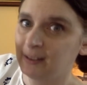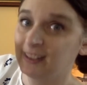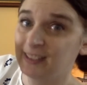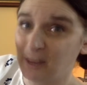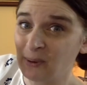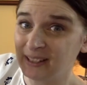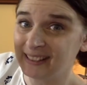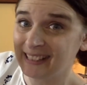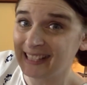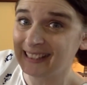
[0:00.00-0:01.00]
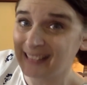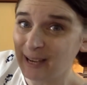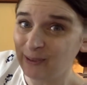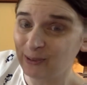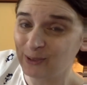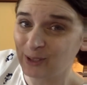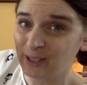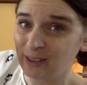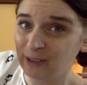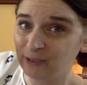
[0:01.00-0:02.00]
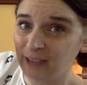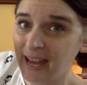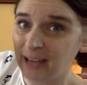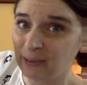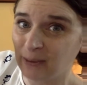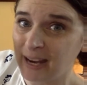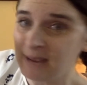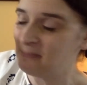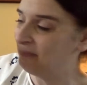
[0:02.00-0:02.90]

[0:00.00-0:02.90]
They want to stay safe during their flight, right?